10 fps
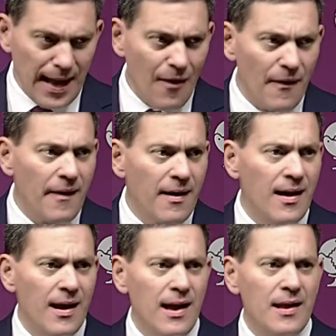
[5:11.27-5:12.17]
Now,
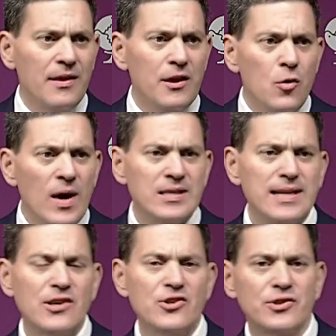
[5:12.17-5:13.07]
the US
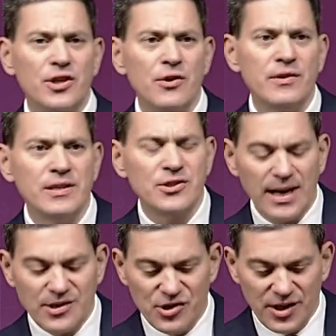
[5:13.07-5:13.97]
national security
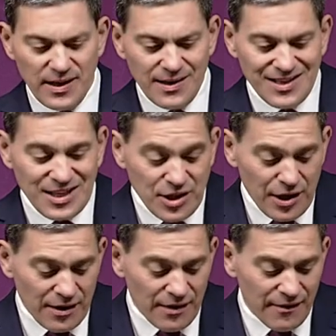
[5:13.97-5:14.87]
strategy
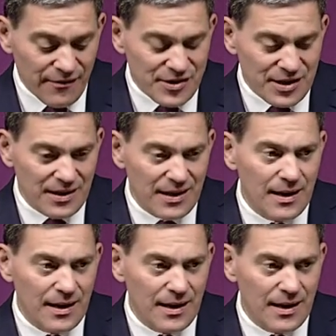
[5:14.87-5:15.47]
deserves,